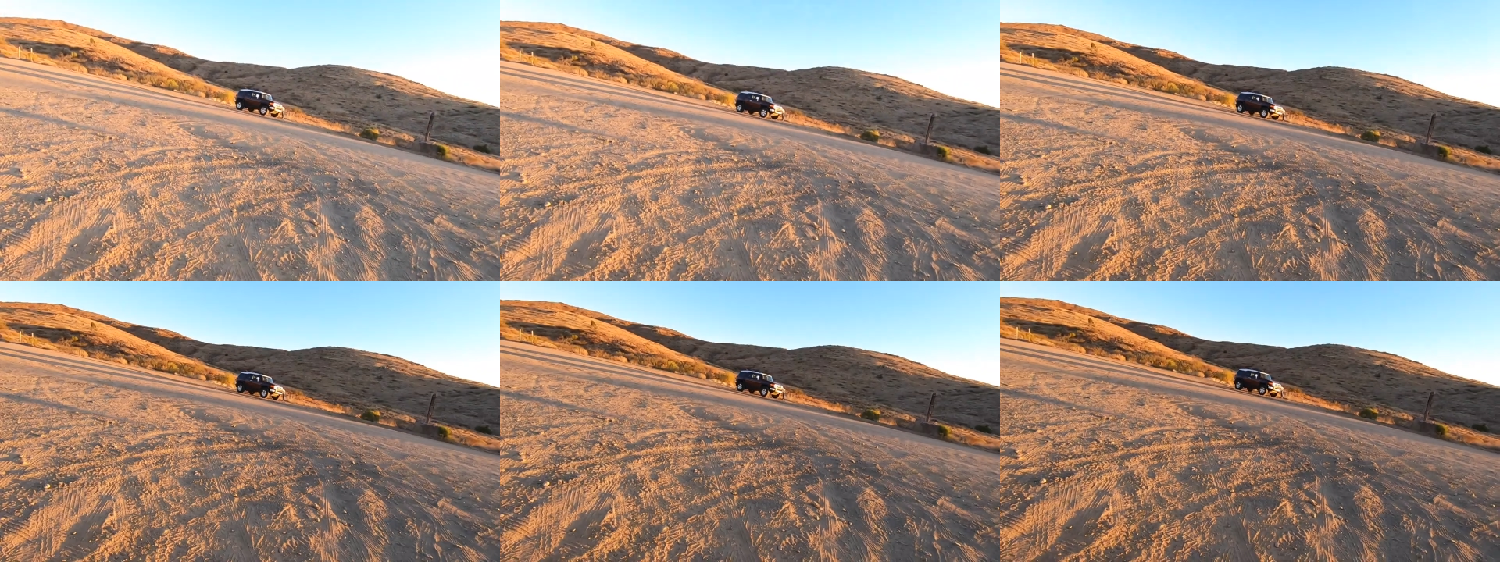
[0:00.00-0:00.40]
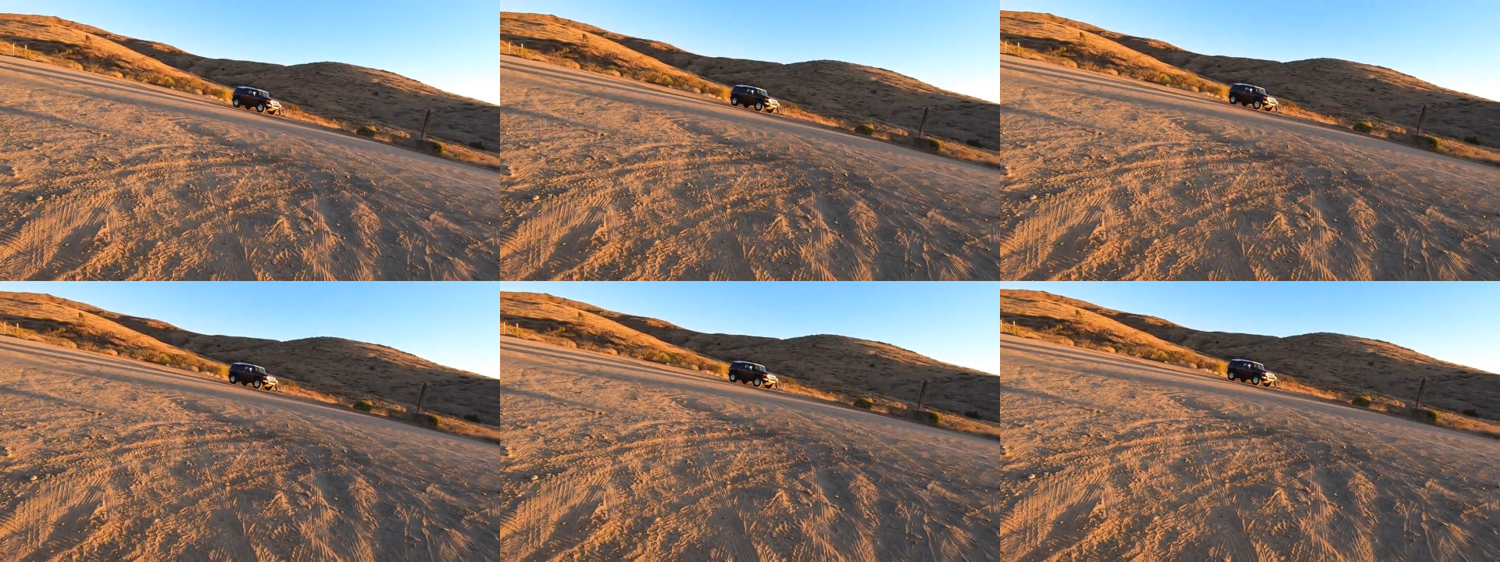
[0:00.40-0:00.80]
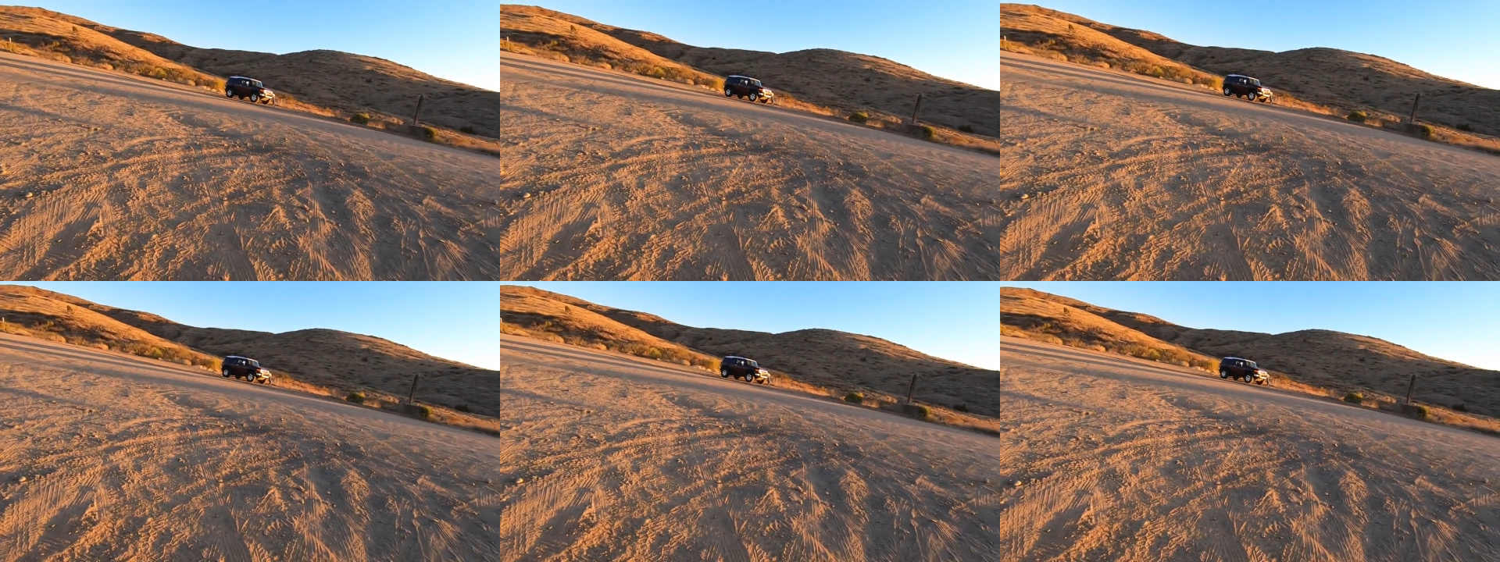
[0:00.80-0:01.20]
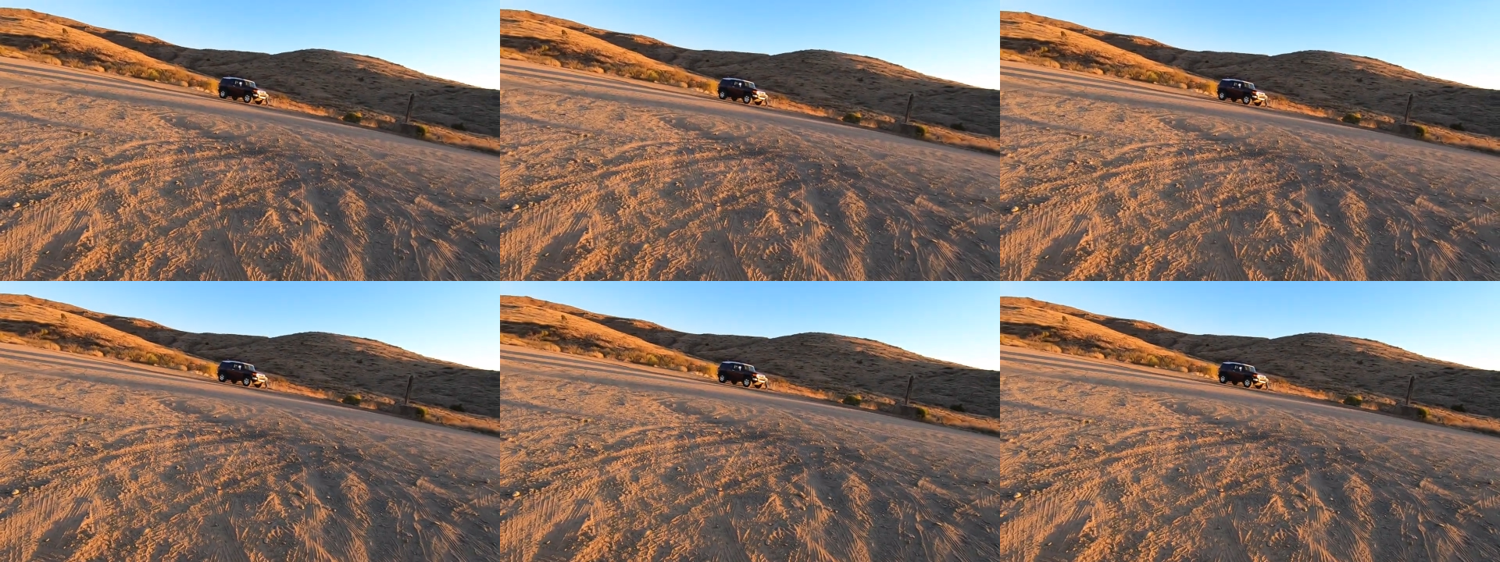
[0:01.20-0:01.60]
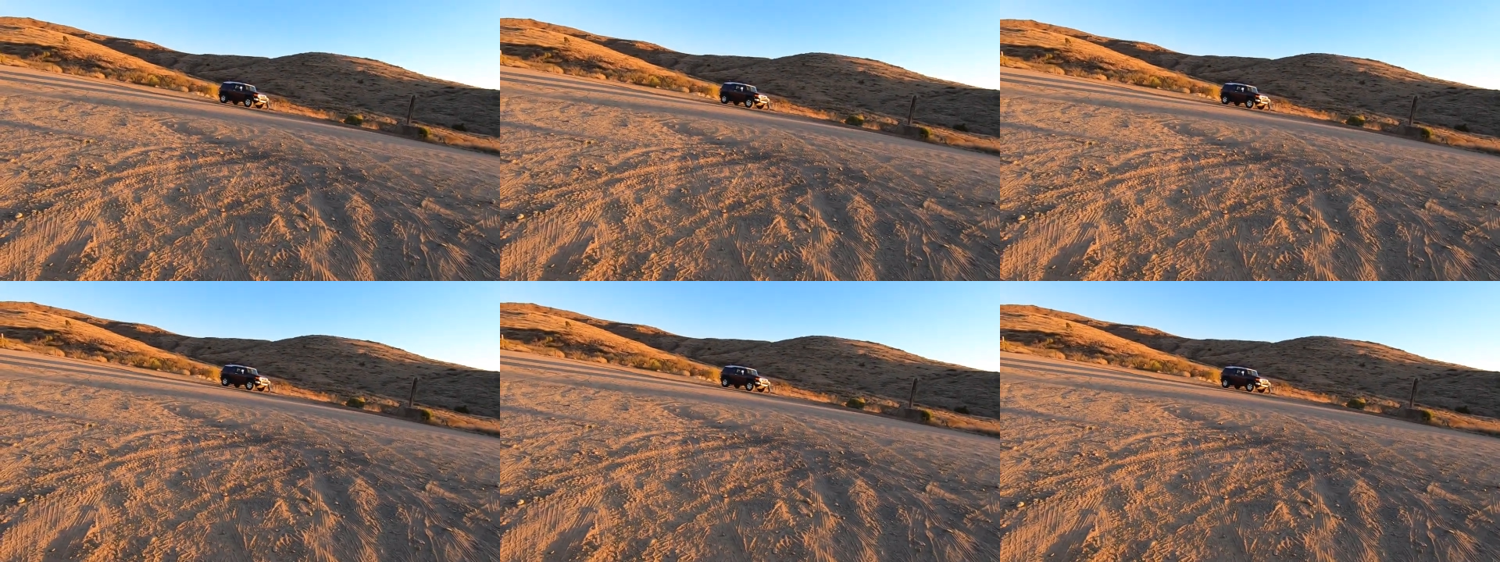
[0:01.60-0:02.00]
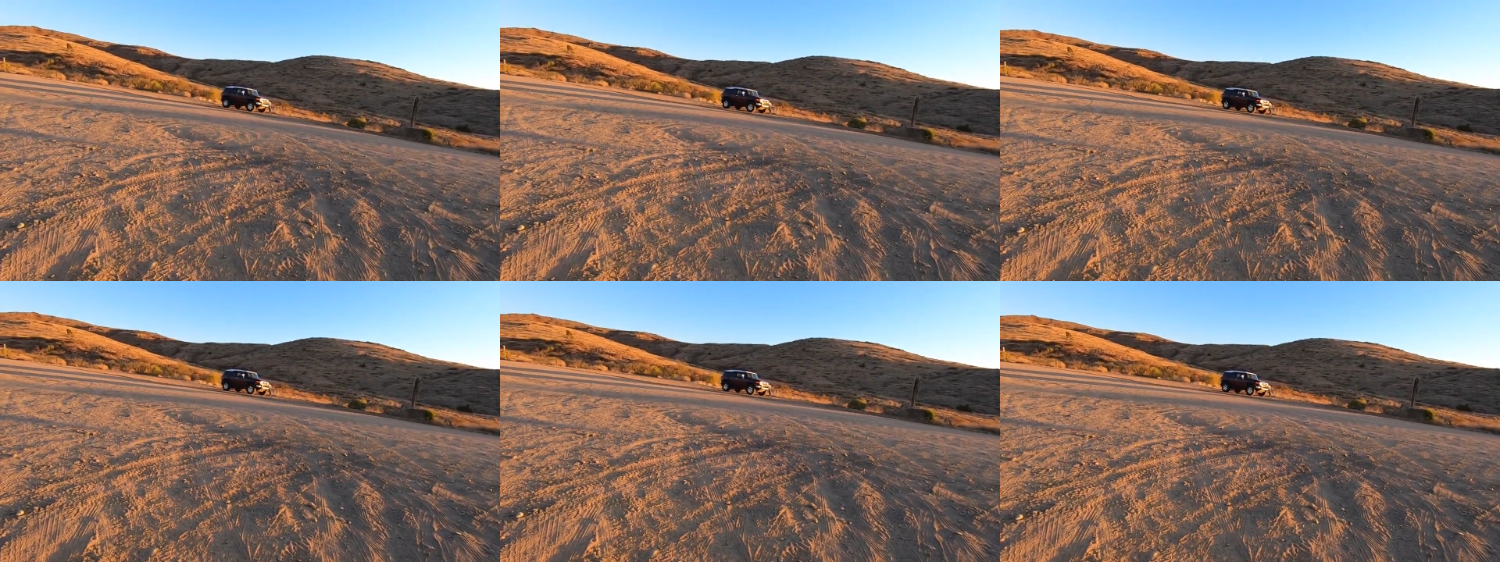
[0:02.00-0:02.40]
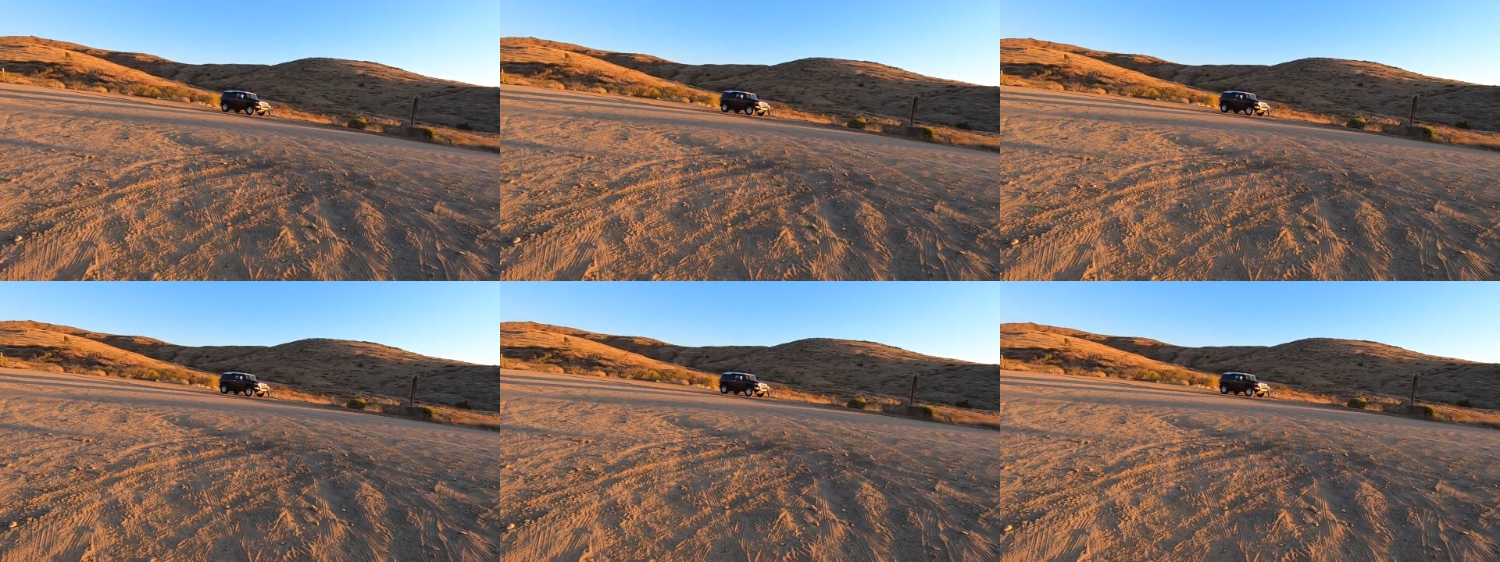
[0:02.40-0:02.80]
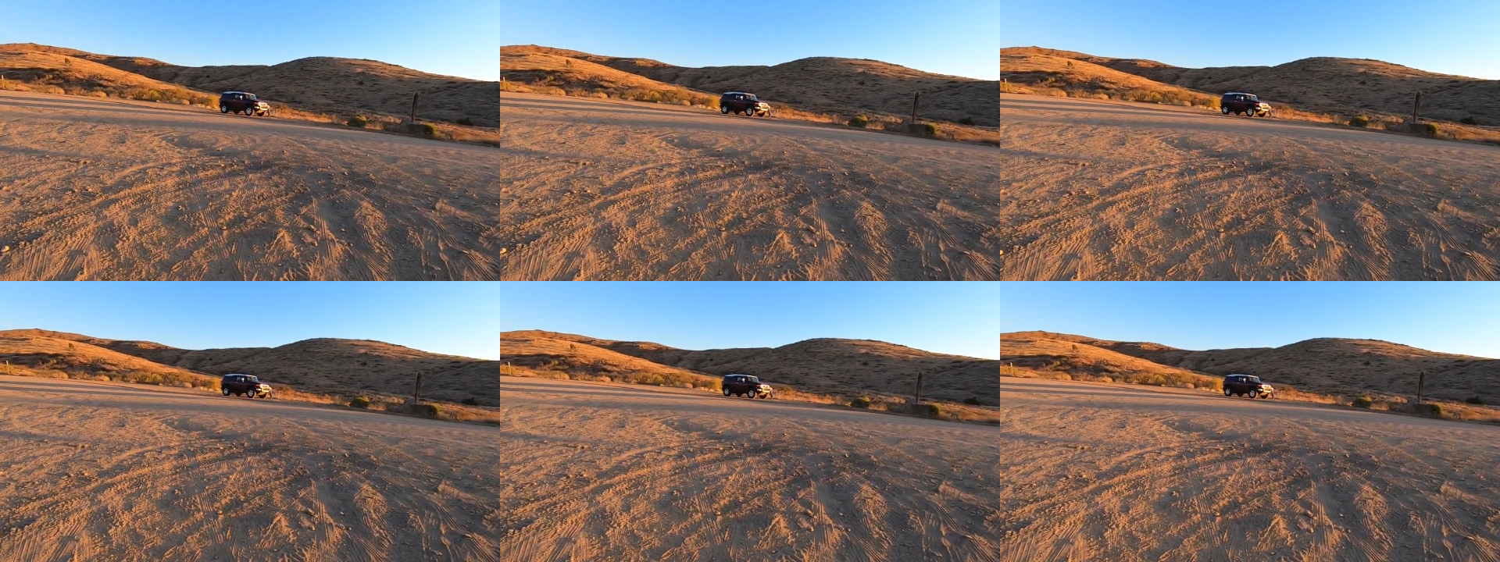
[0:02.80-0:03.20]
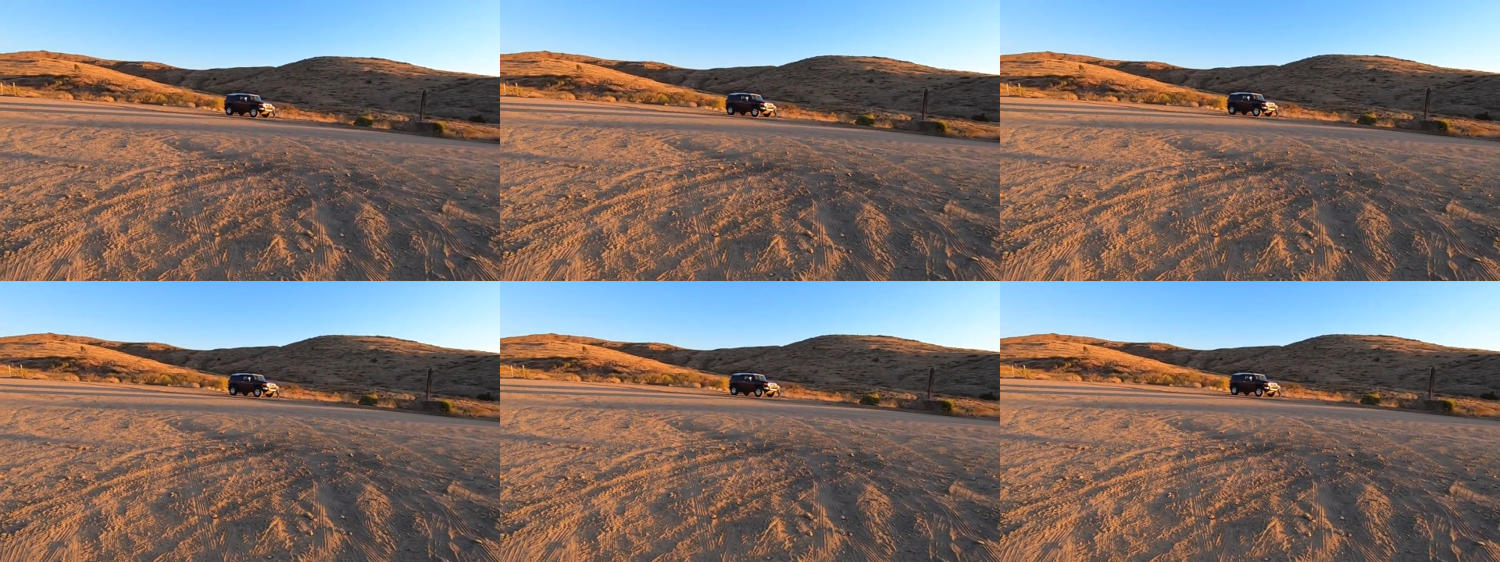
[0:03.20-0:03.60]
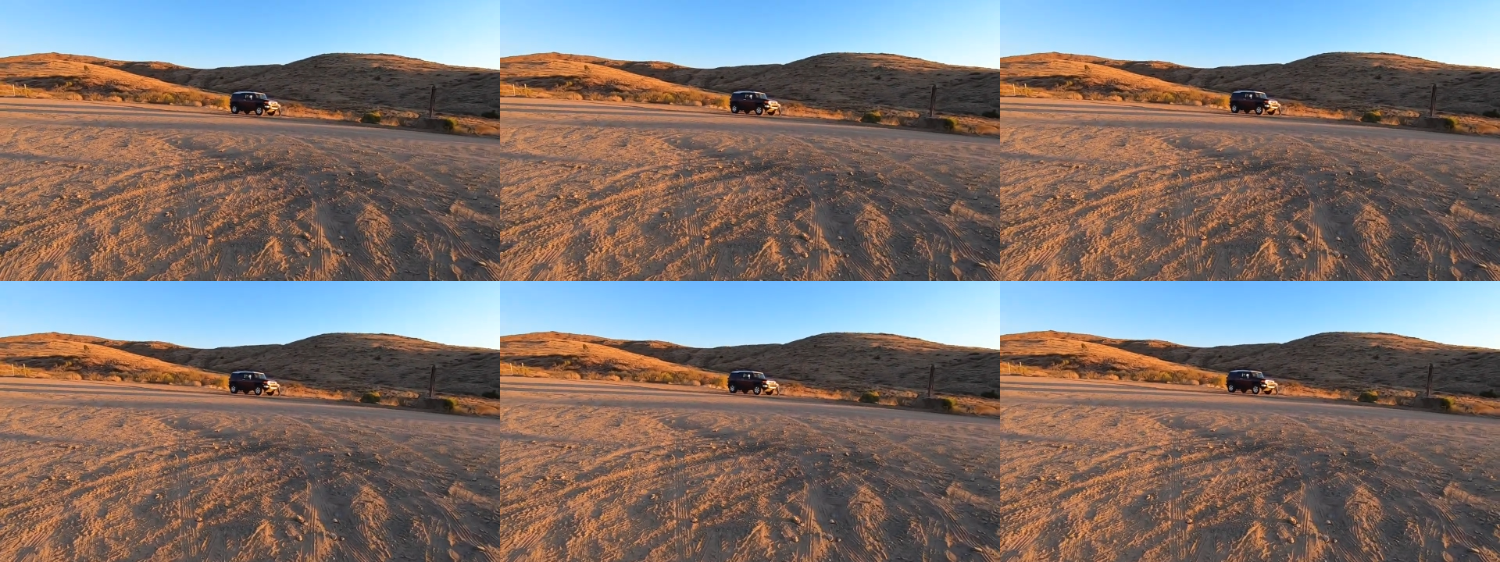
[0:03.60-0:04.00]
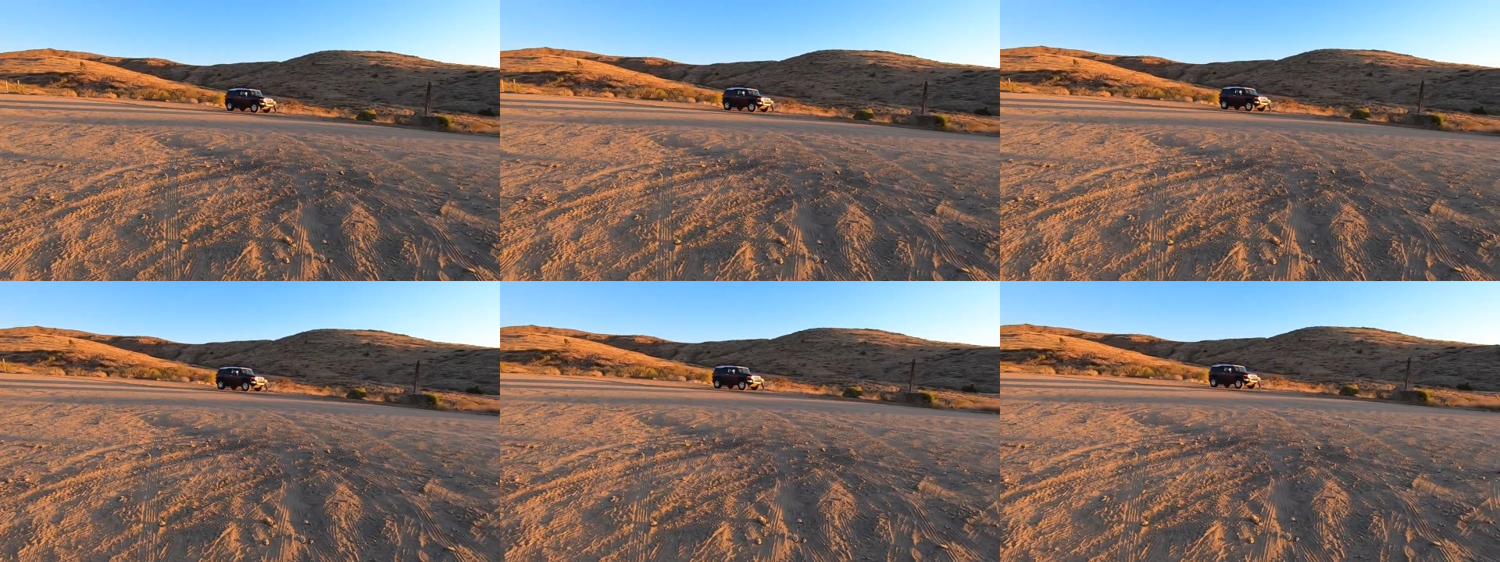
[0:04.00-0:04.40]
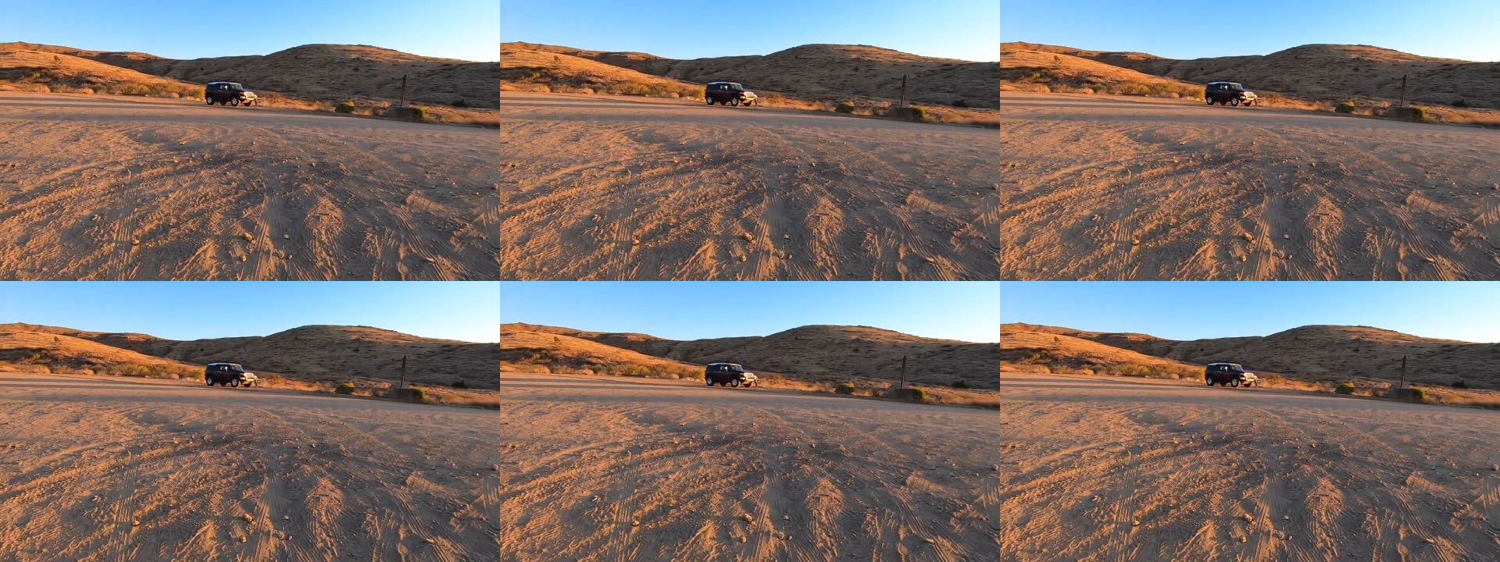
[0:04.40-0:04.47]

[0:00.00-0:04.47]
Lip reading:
(no speaker visible)